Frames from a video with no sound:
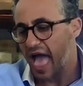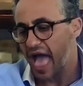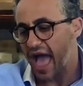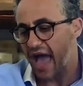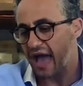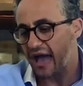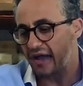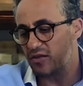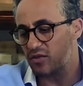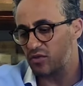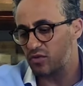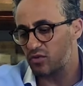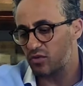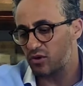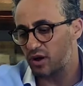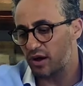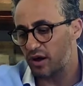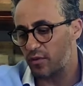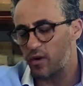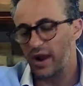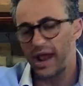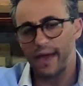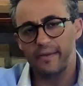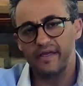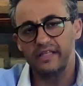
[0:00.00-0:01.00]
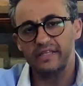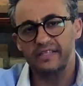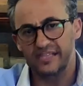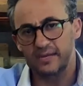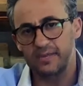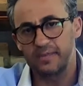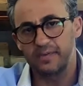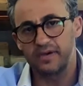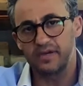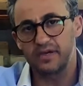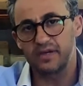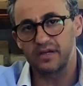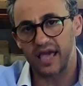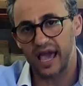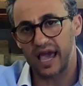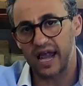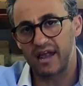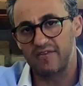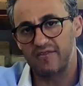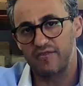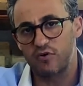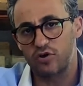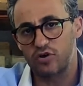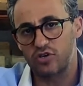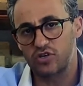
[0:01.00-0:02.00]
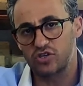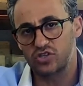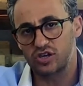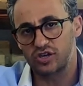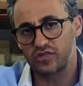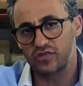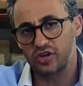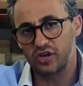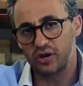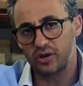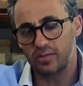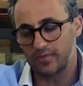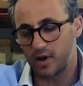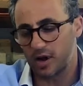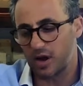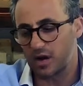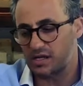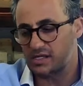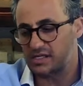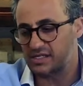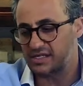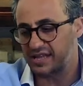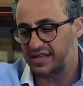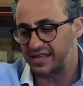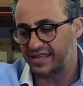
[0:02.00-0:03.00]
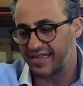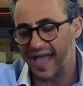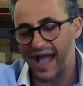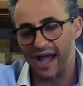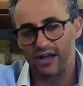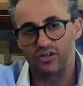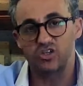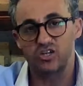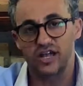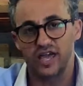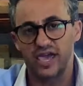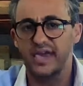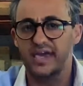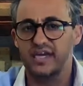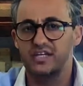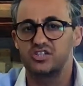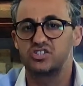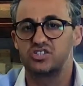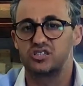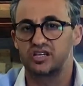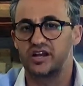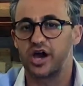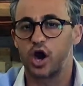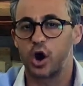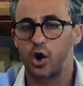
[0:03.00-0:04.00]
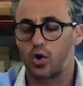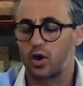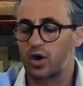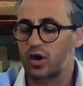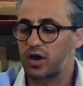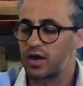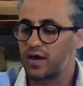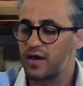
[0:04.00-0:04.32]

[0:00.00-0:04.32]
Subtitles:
and when I mean typical Californian Sauvignon Blanc is that they're actually aged in oak.